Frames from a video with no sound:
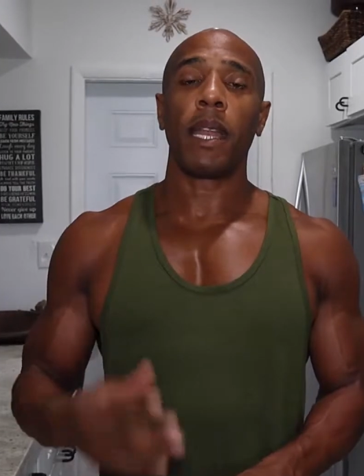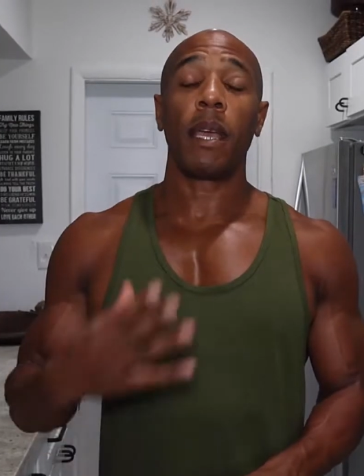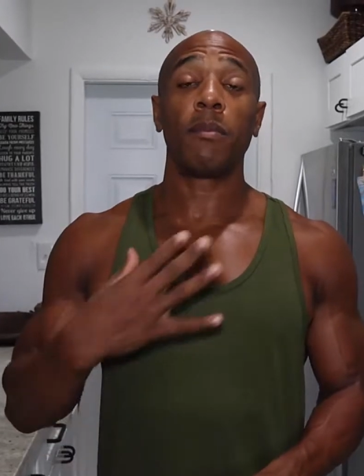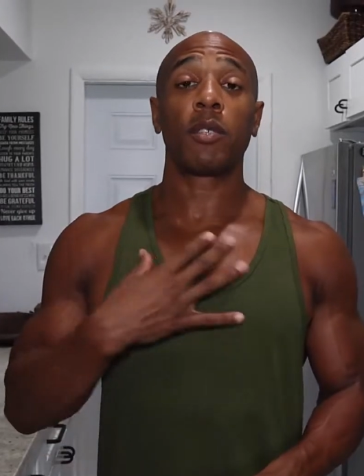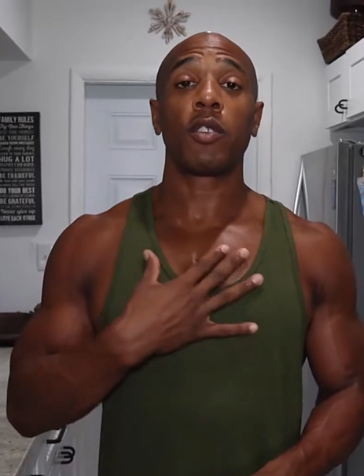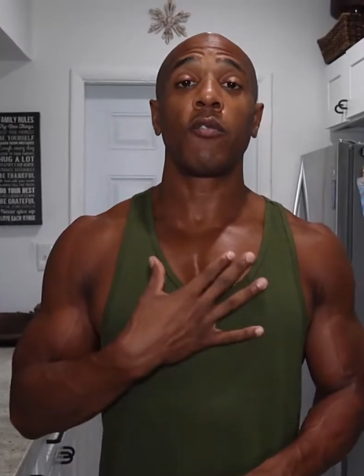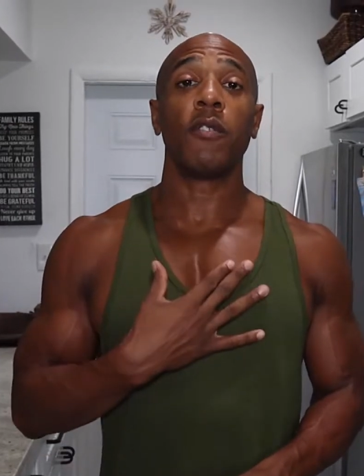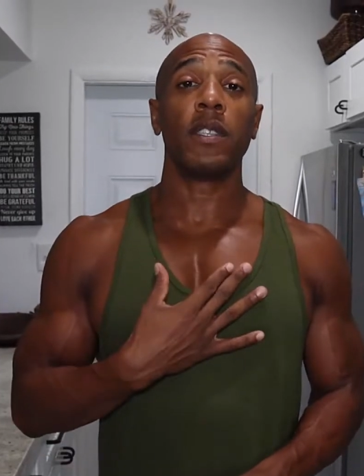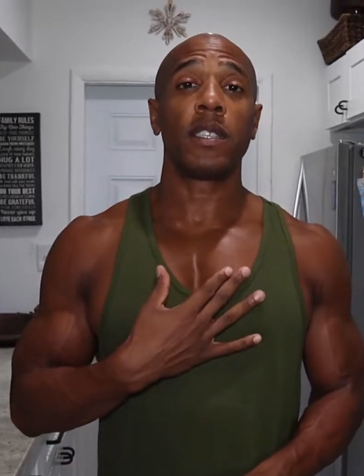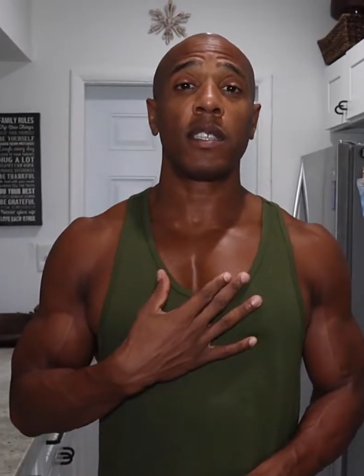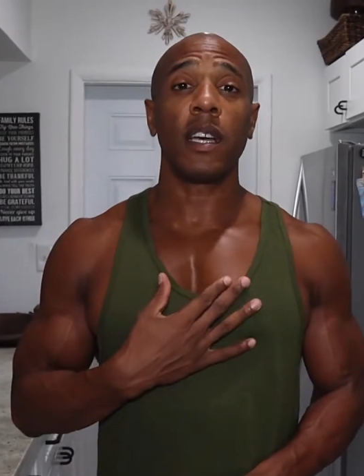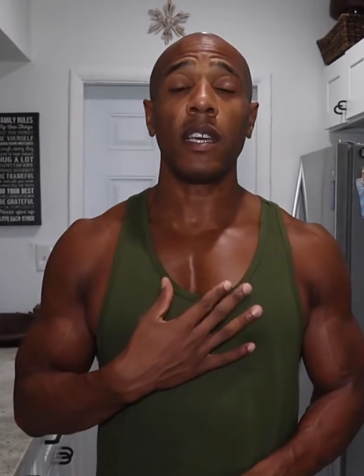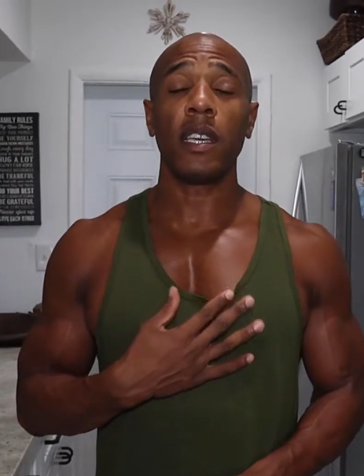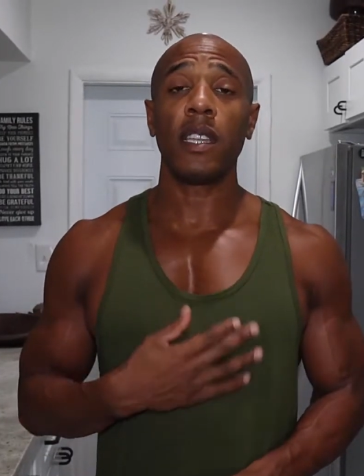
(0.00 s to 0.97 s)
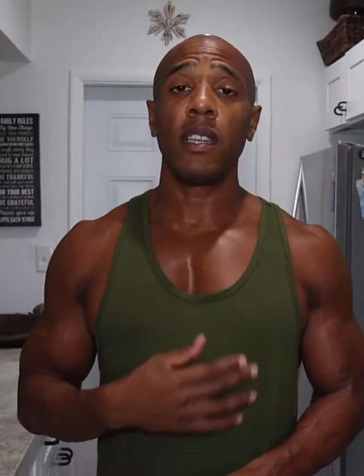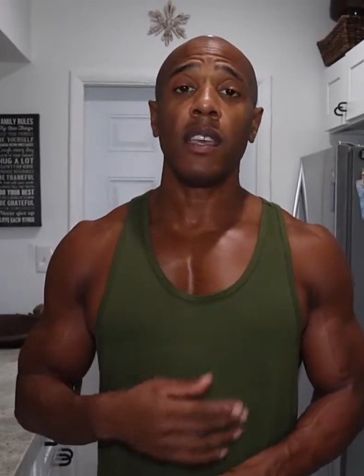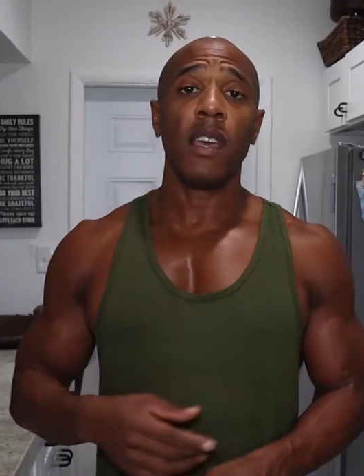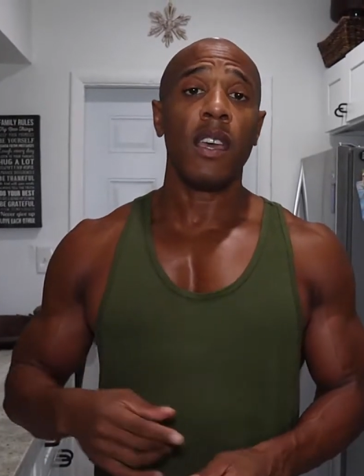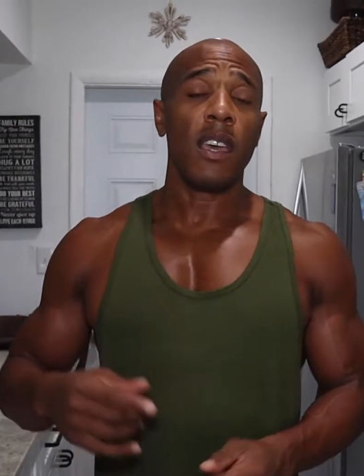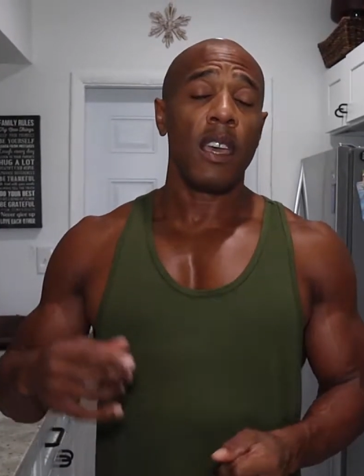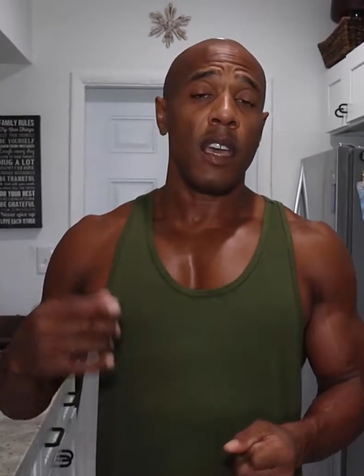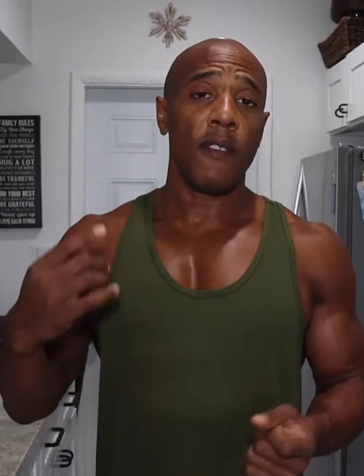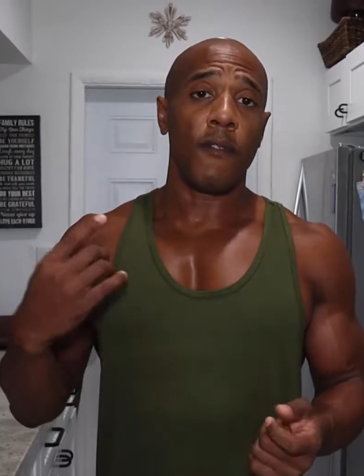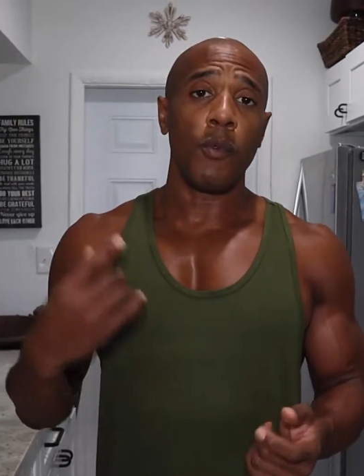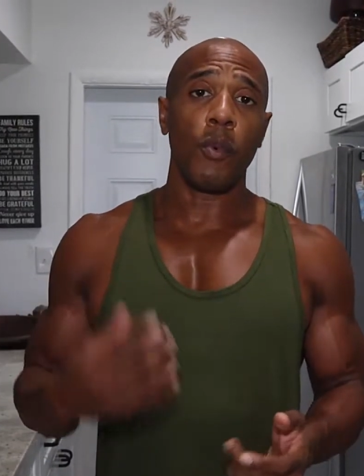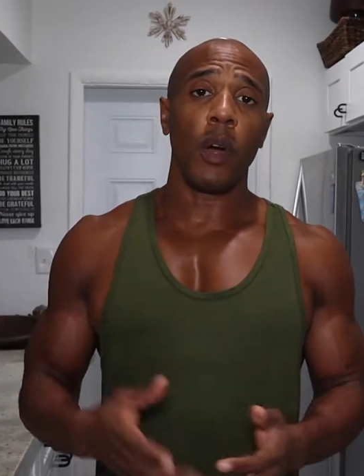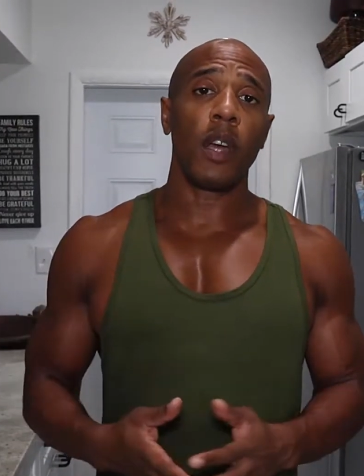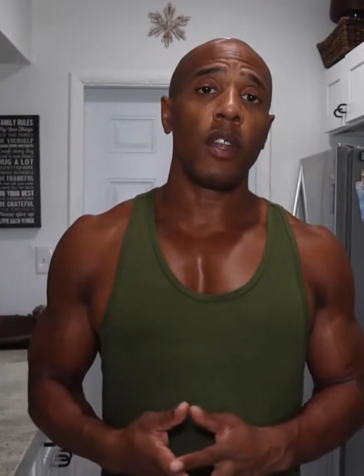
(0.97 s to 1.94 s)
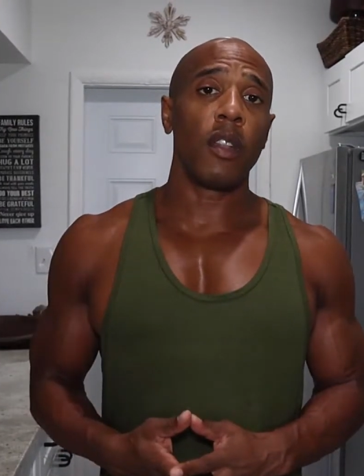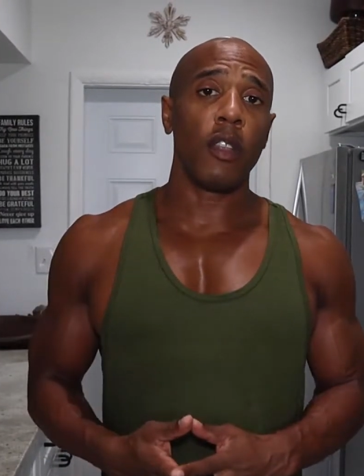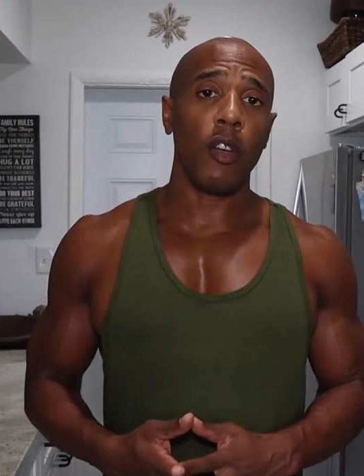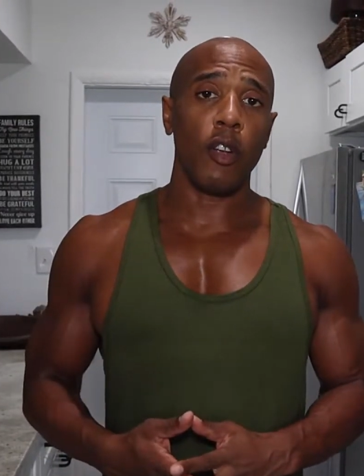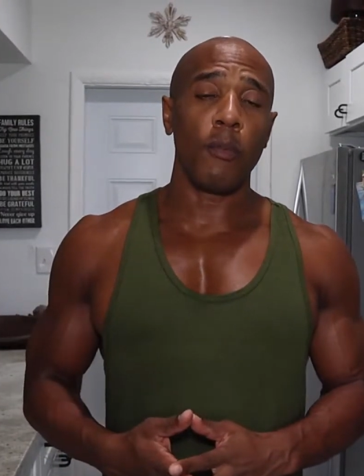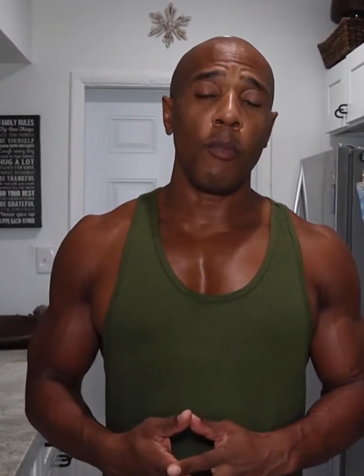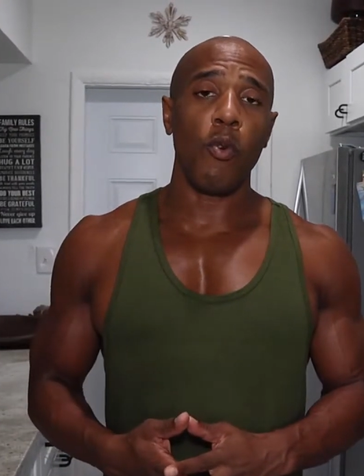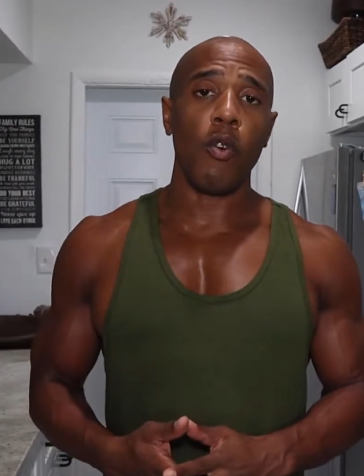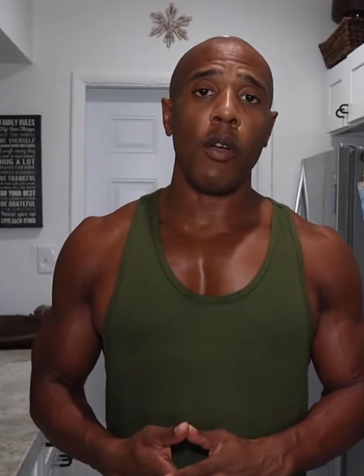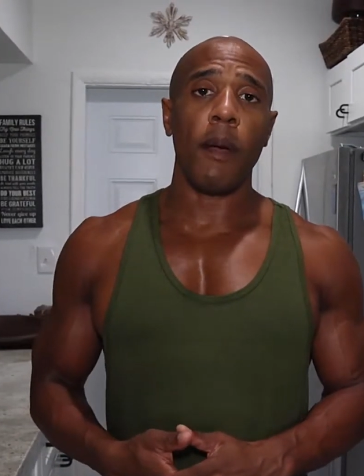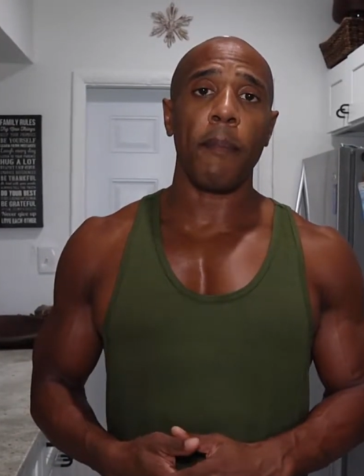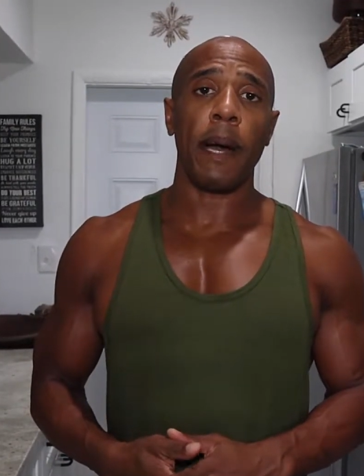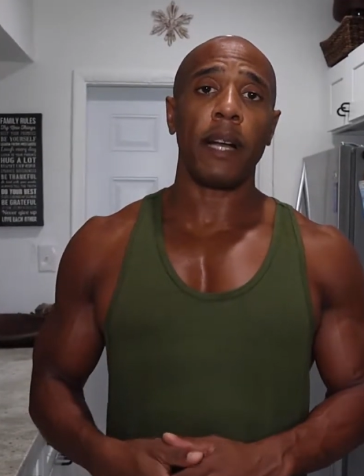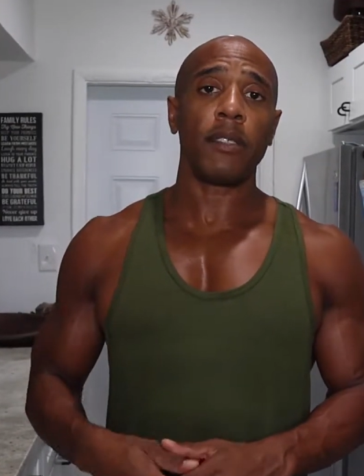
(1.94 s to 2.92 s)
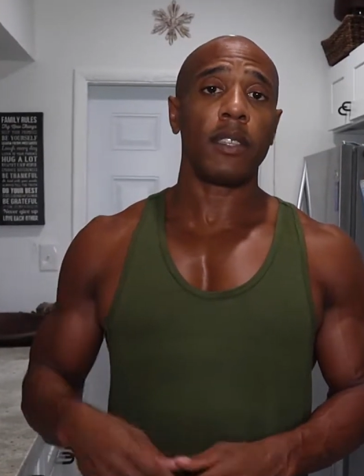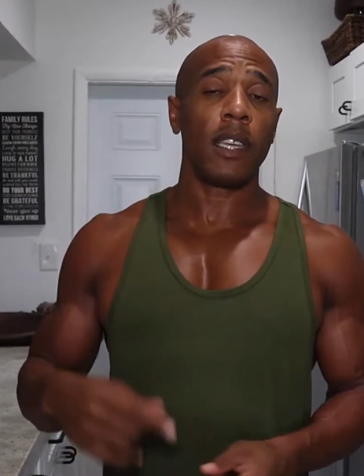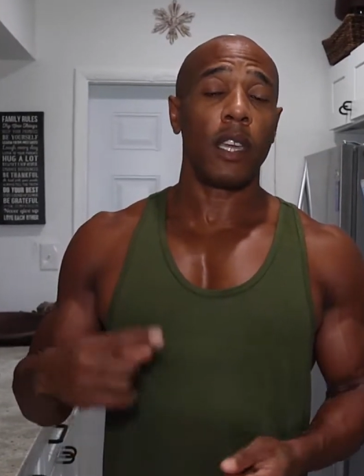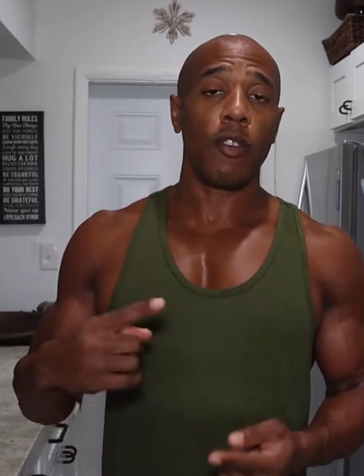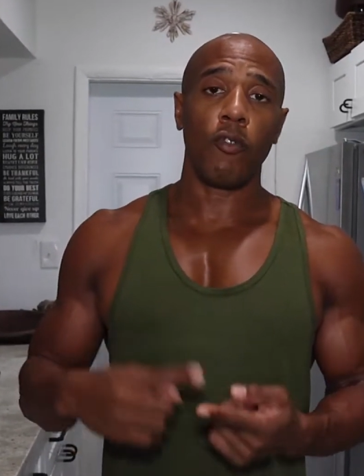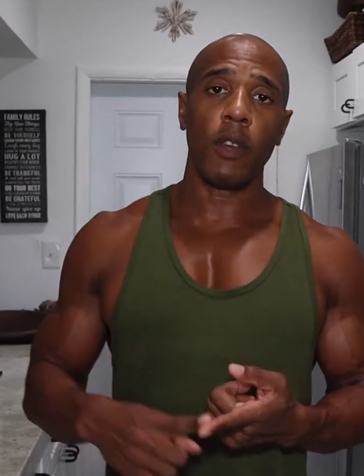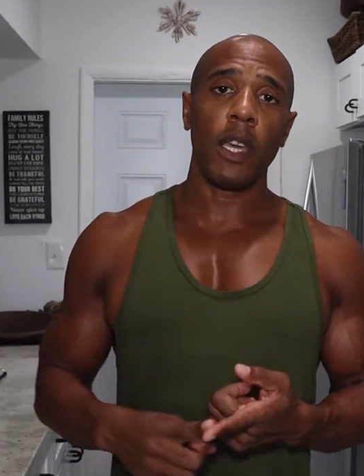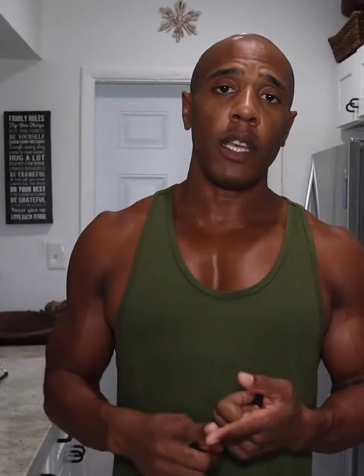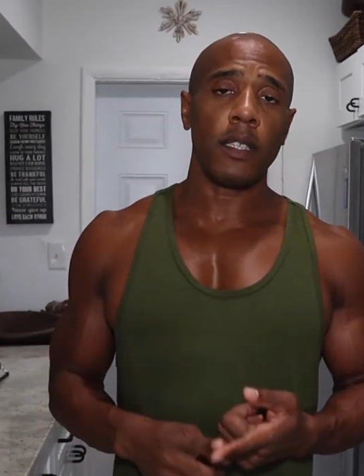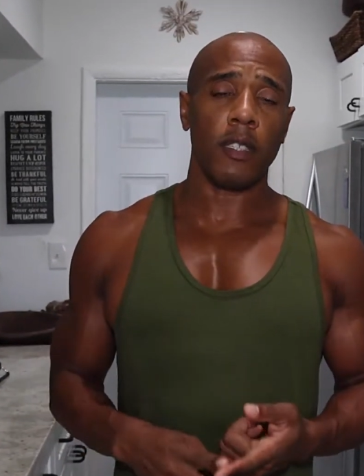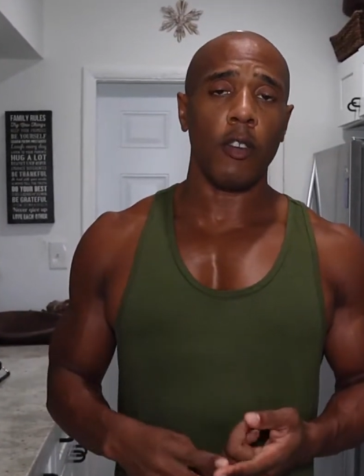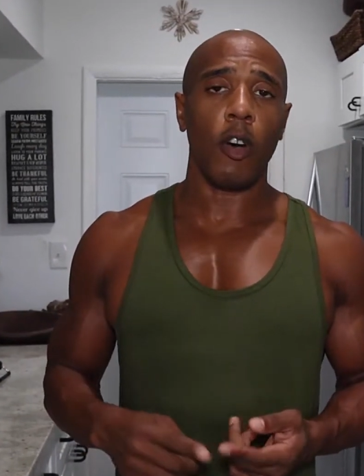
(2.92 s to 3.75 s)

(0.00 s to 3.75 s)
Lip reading: name is Corinne Sutton. If you want to learn more about the ingredients,